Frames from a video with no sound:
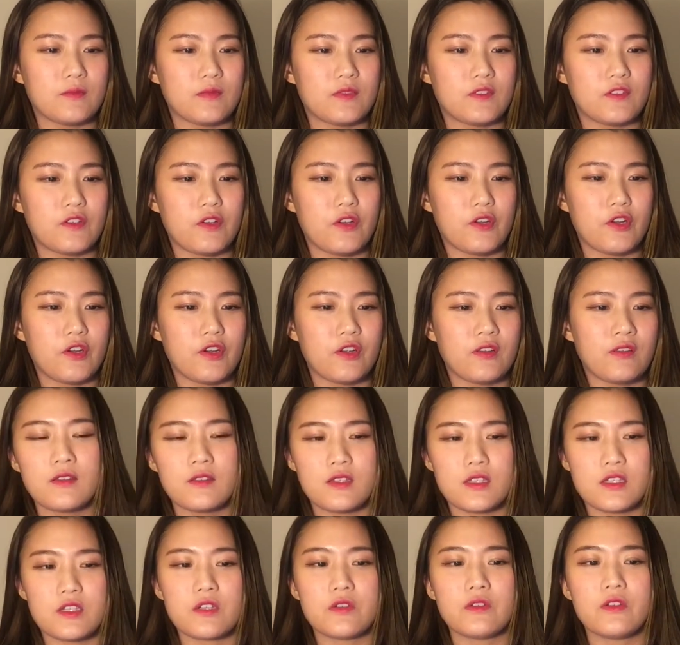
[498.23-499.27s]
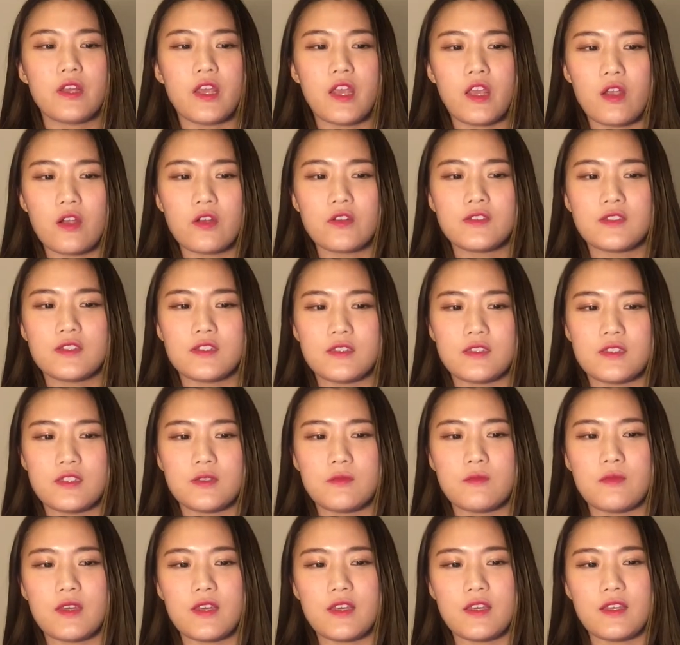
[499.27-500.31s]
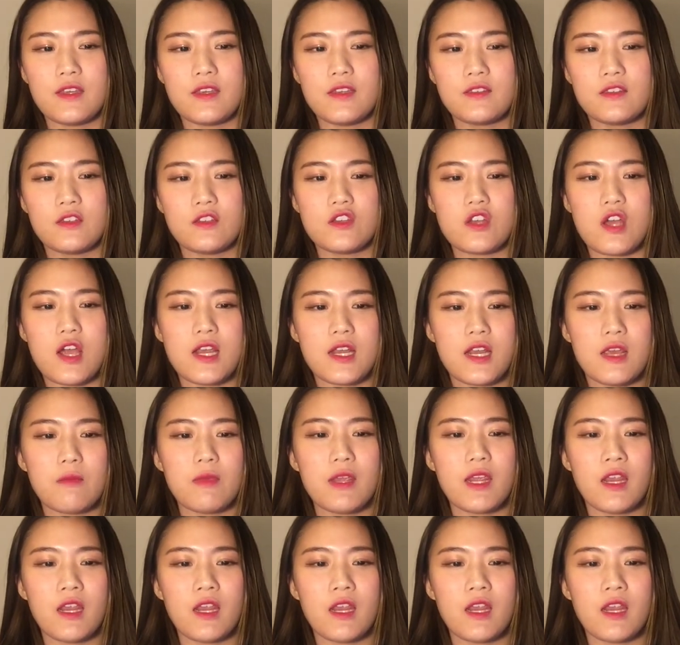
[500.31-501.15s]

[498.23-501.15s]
So digital ecosystem is a dynamic